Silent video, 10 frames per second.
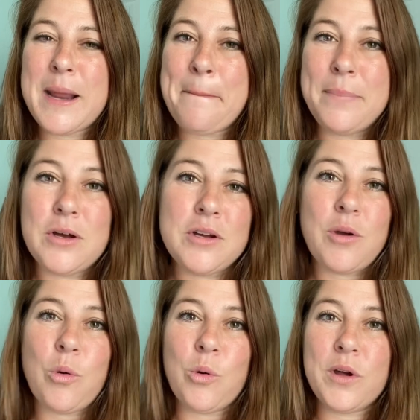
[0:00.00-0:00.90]

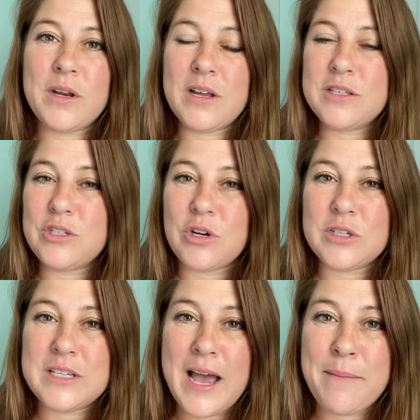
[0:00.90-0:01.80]
book on a
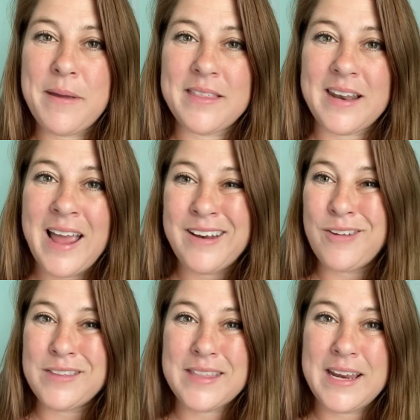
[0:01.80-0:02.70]
certain topic that I
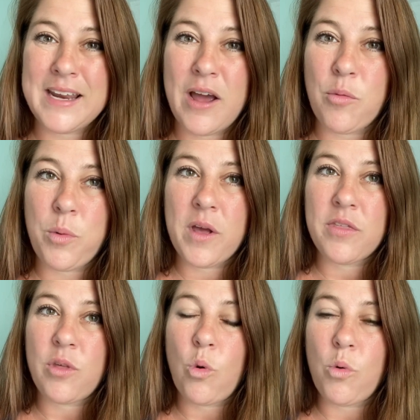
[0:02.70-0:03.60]
know that they need help with?